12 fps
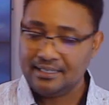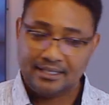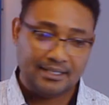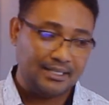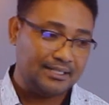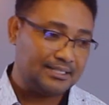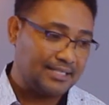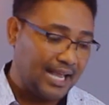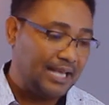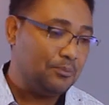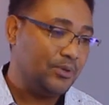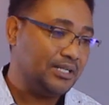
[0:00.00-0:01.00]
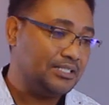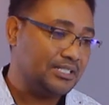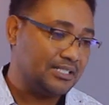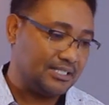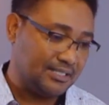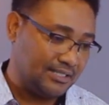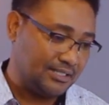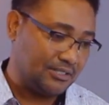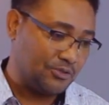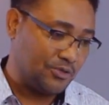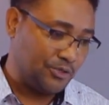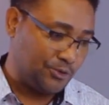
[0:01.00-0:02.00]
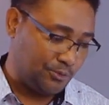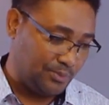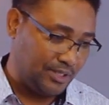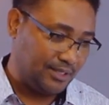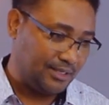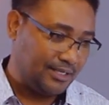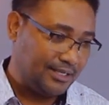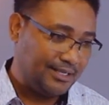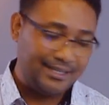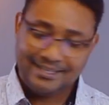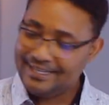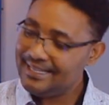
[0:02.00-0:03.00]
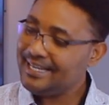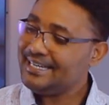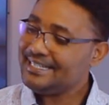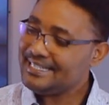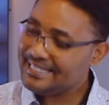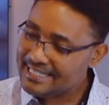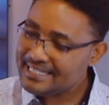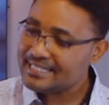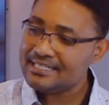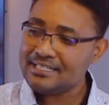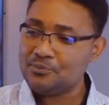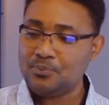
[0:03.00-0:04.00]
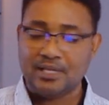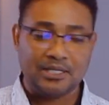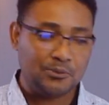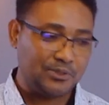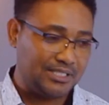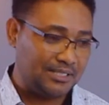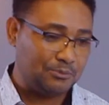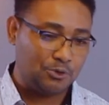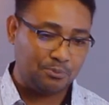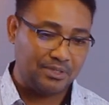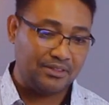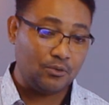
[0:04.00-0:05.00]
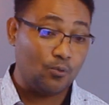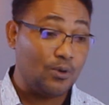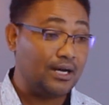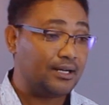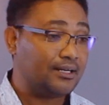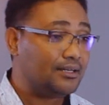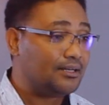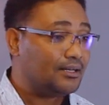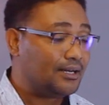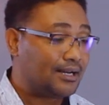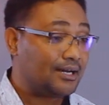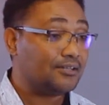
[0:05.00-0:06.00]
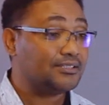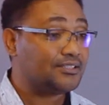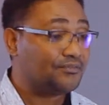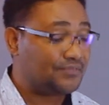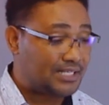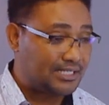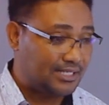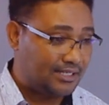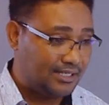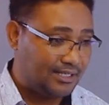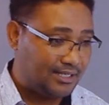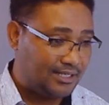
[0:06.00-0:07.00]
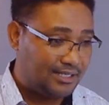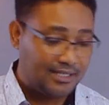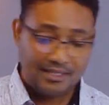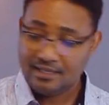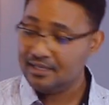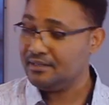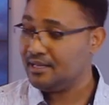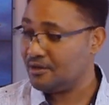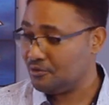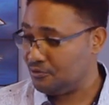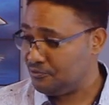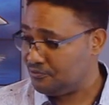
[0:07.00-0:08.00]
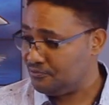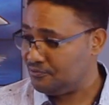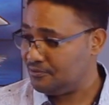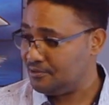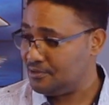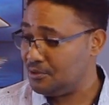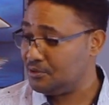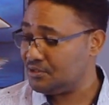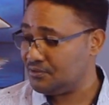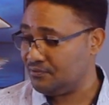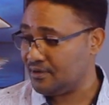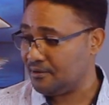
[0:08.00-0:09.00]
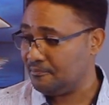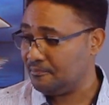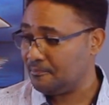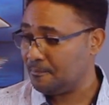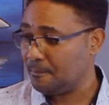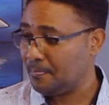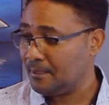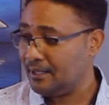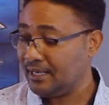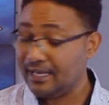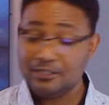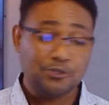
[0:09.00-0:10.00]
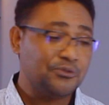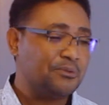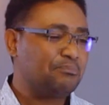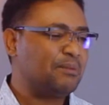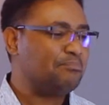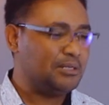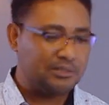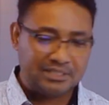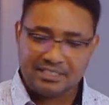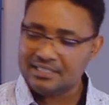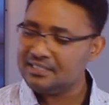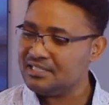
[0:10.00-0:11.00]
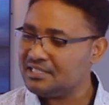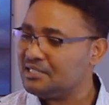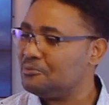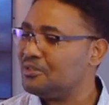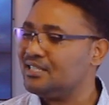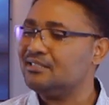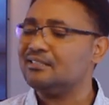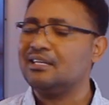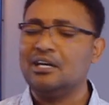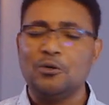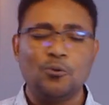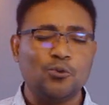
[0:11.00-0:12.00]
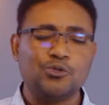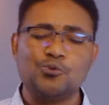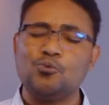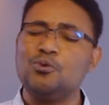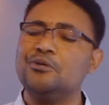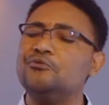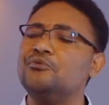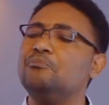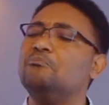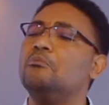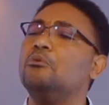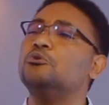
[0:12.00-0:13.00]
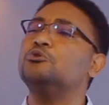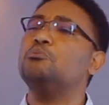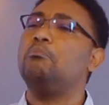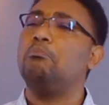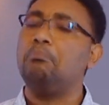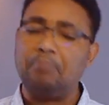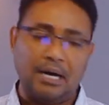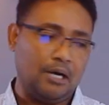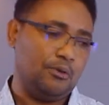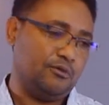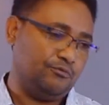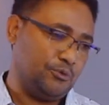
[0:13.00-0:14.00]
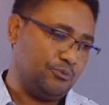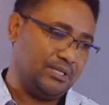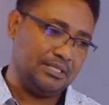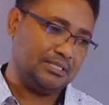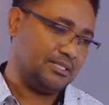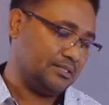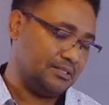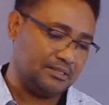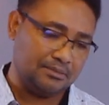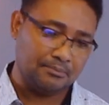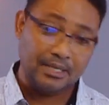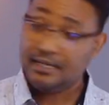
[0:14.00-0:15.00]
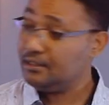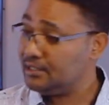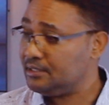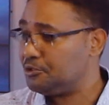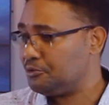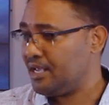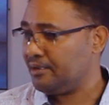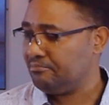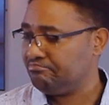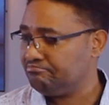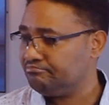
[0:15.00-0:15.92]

And at the time when Jesus is going to be, then Jesus' plan would seem to be the one counterfeiting that of Lucifer. And so the Babylonian system on earth was one of the most powerful religious systems till today.